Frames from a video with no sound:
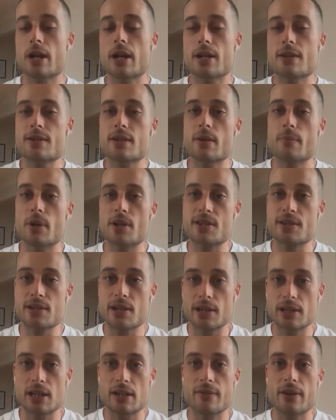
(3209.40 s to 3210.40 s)
I wanted to create
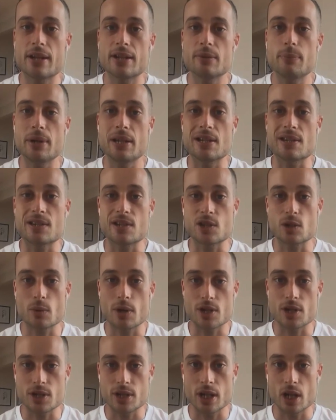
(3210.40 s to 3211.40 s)
it so my son never had to
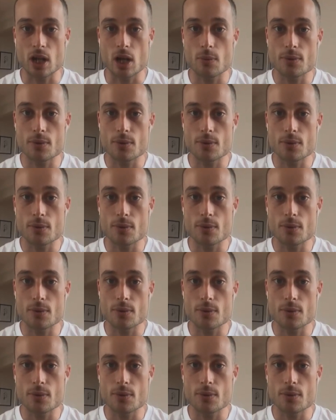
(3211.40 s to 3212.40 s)
be in the situation that I
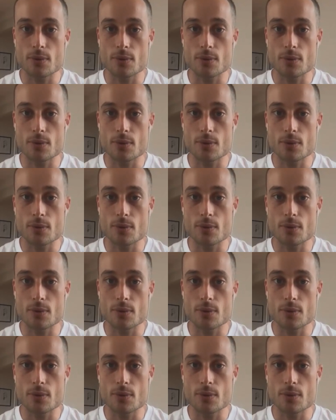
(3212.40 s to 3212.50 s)
was.